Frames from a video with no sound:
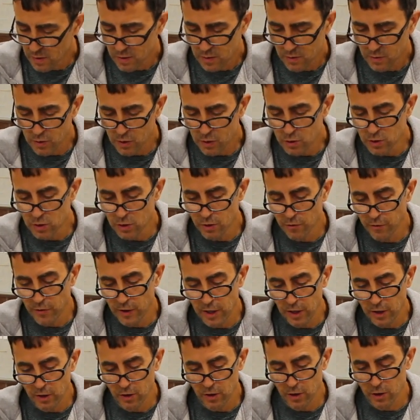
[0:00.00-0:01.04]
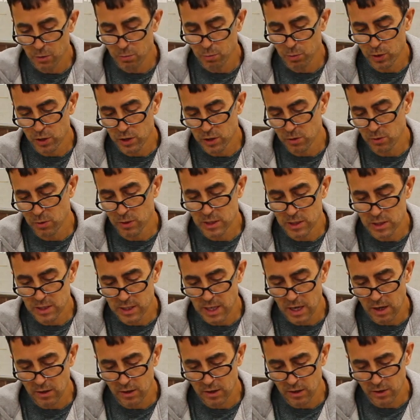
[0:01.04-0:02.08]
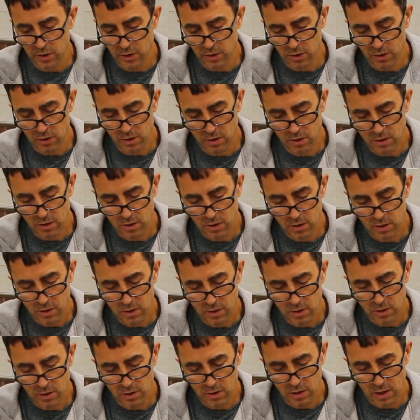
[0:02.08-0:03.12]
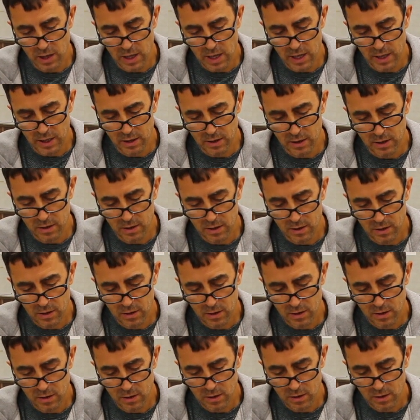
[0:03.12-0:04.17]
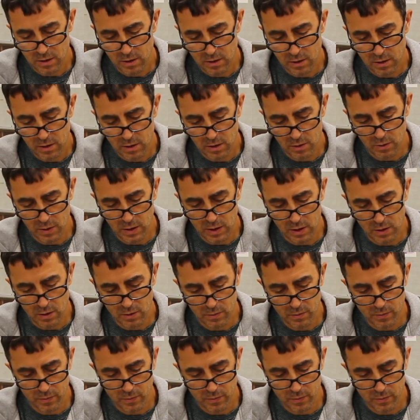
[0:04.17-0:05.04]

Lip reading: If you use your finger, you'll push the ridges down into your line. There we go.